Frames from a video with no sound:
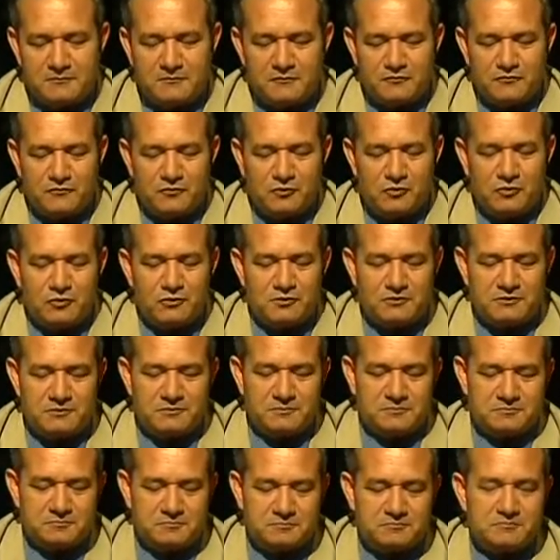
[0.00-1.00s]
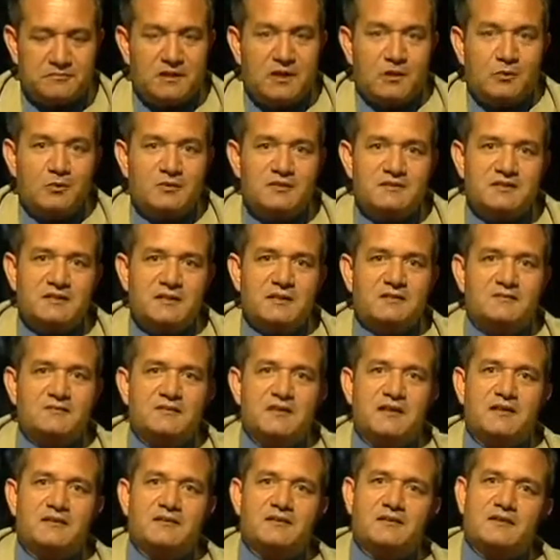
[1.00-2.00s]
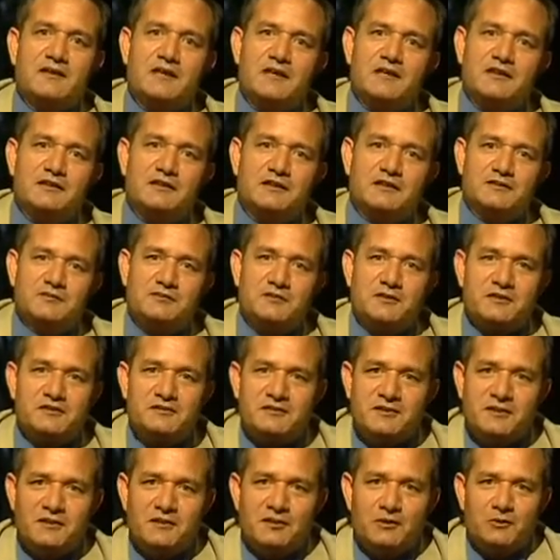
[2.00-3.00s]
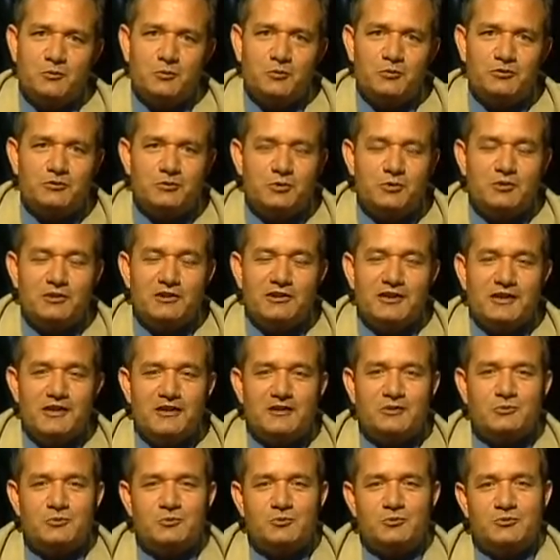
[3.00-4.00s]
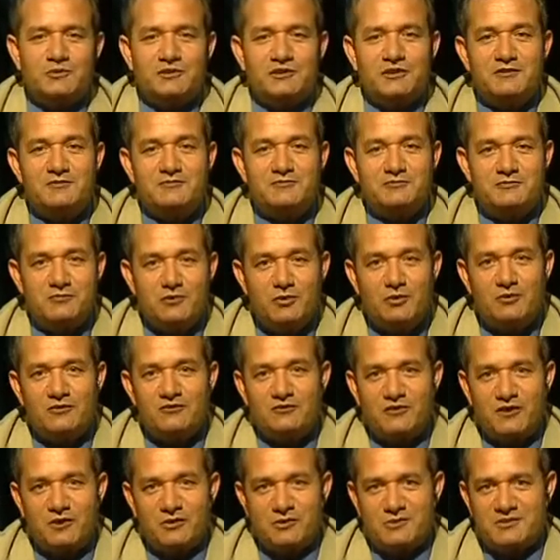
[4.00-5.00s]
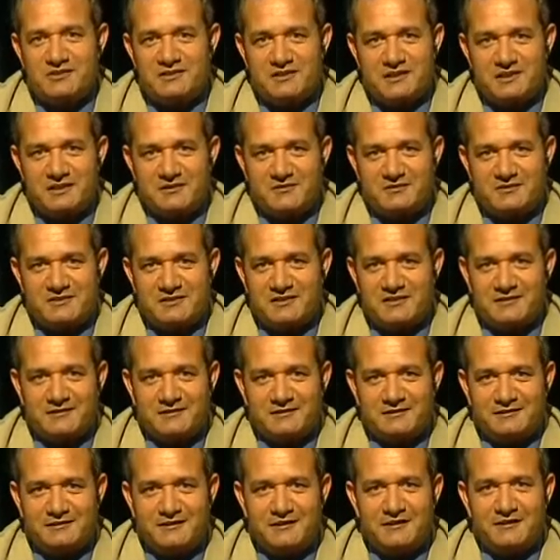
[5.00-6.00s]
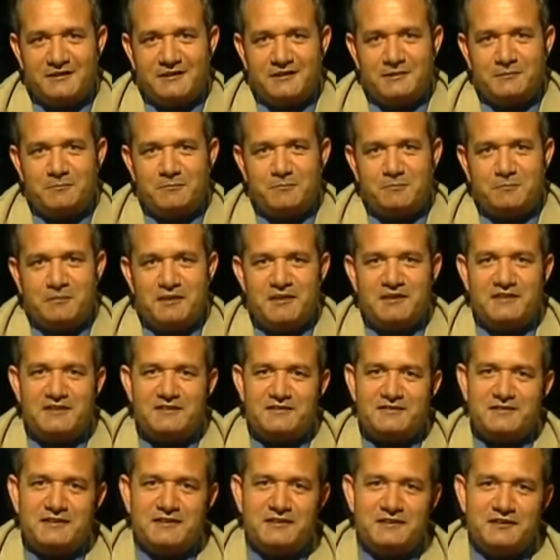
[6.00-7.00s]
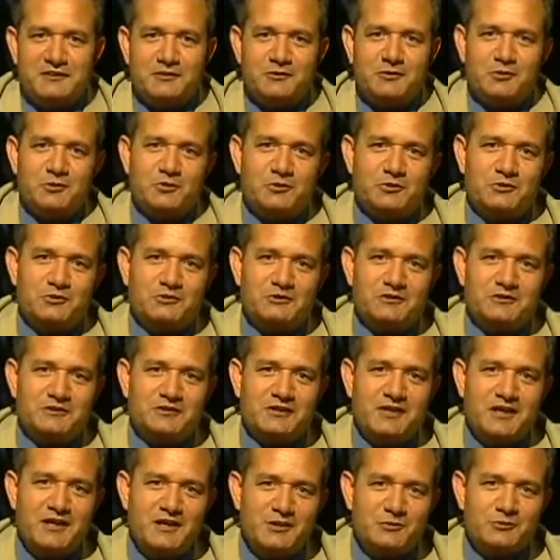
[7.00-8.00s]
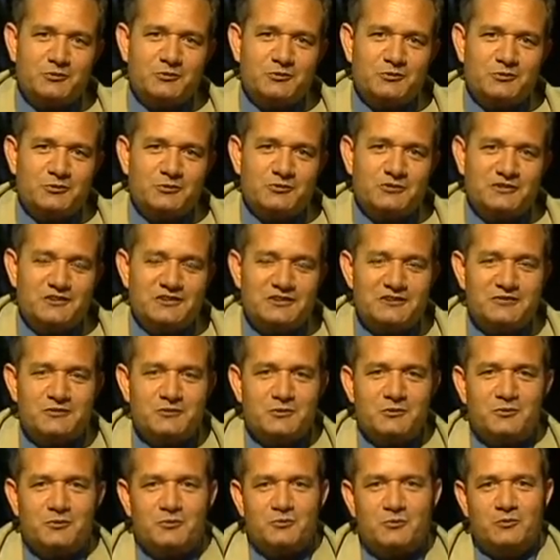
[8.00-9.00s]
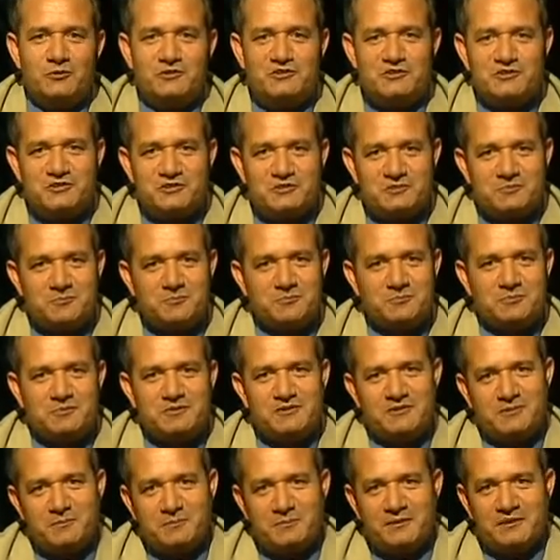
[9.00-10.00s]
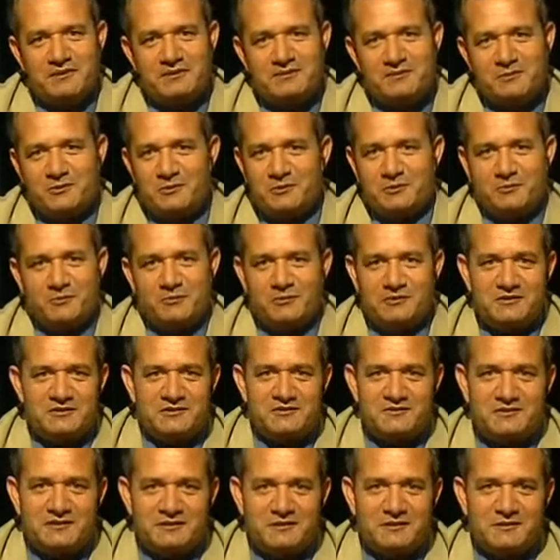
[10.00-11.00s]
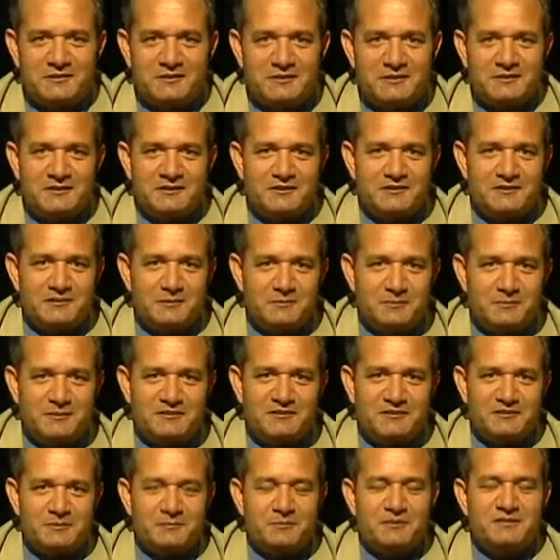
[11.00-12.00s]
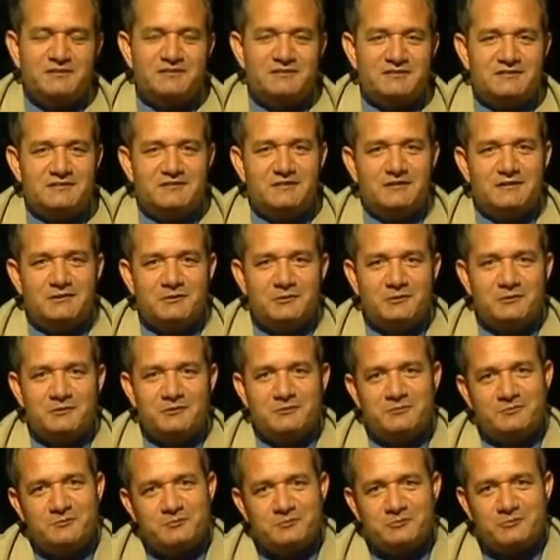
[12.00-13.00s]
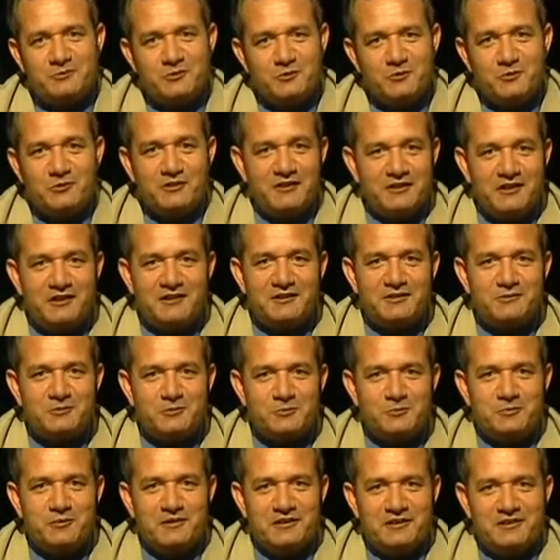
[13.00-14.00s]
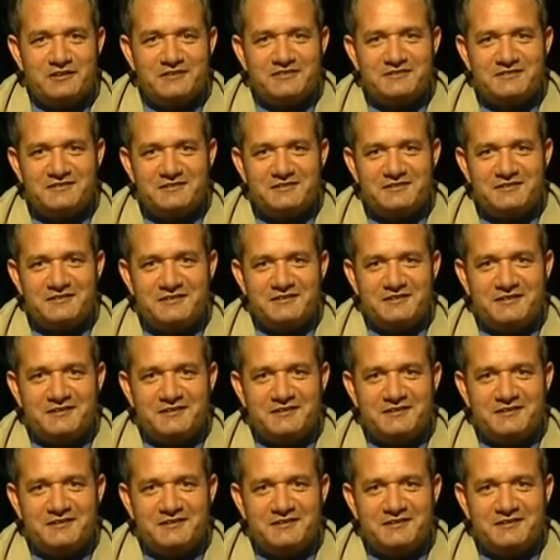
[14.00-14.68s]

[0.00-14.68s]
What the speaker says: for ourselves as a calligraphers, we don't like to involve ourselves in making the ink or how to do this or which the best or which the better. But we like to bring it